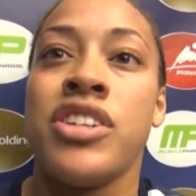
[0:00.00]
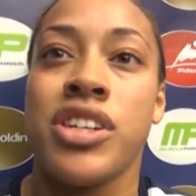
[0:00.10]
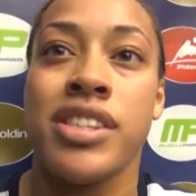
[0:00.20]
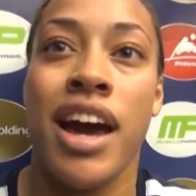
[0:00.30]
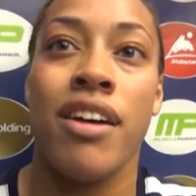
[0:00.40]

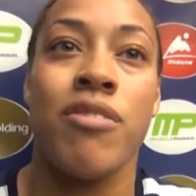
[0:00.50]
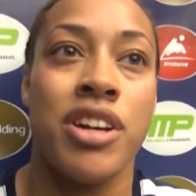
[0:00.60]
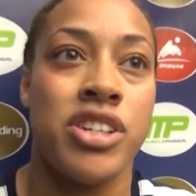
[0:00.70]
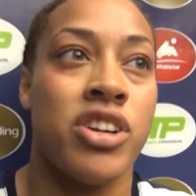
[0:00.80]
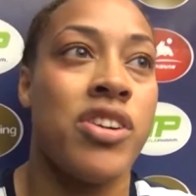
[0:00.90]
just that
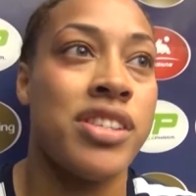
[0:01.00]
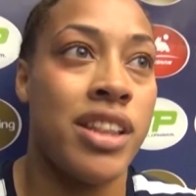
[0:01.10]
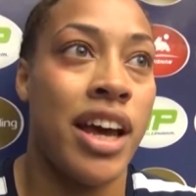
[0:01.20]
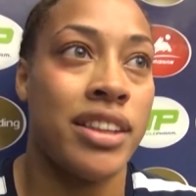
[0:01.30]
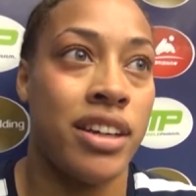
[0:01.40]
reassurance
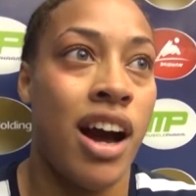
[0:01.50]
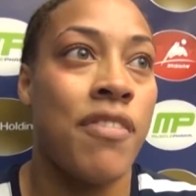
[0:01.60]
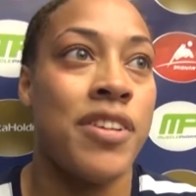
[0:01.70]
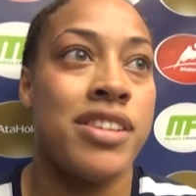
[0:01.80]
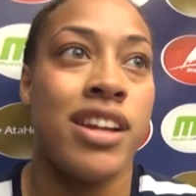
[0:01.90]
and like the
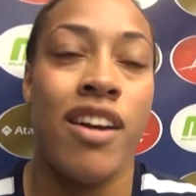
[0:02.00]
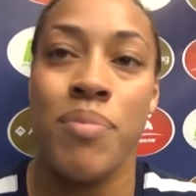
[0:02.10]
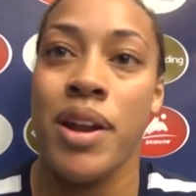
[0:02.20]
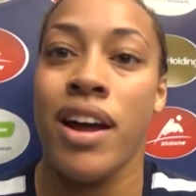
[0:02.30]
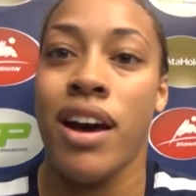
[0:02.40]
confidence that
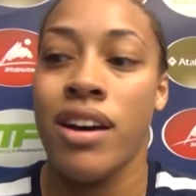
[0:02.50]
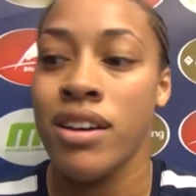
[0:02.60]
I've been